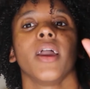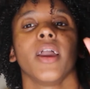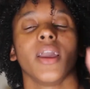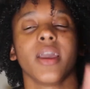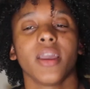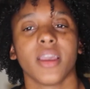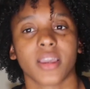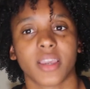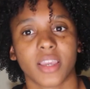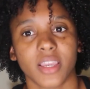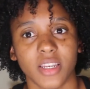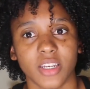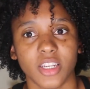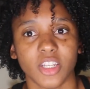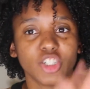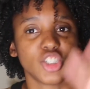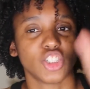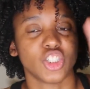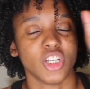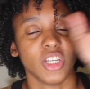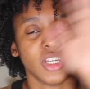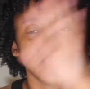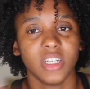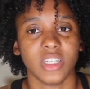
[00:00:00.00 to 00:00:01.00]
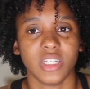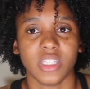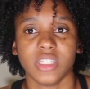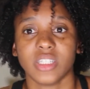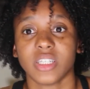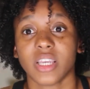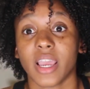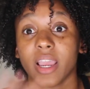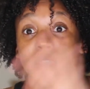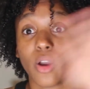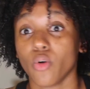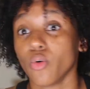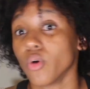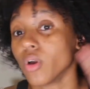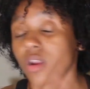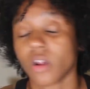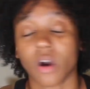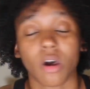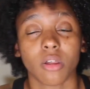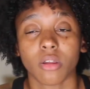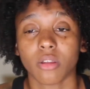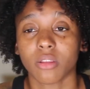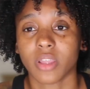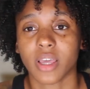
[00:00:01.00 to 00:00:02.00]
and condition and detangle and
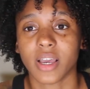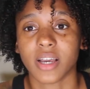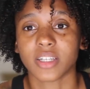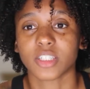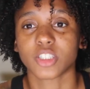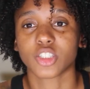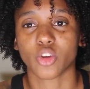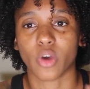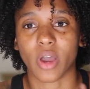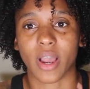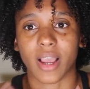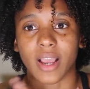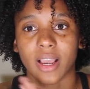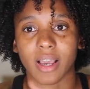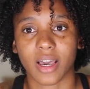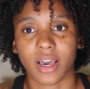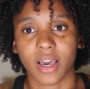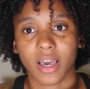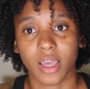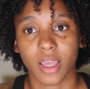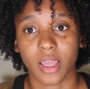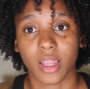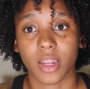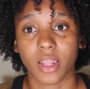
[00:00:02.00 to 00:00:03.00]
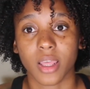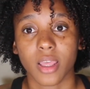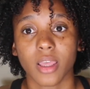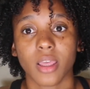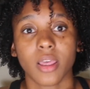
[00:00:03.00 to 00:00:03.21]
all of that so I cut